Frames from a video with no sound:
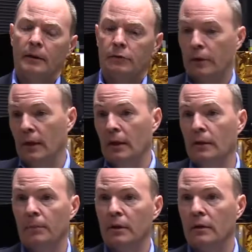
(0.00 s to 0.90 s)
So then
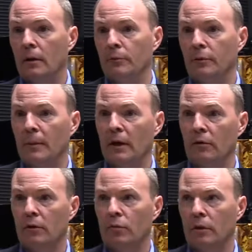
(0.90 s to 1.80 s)
it becomes a matter
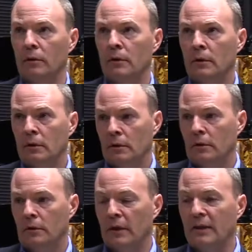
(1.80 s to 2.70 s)
of, well,
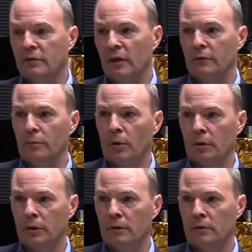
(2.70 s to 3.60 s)
that size
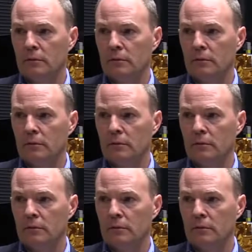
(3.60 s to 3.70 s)
market,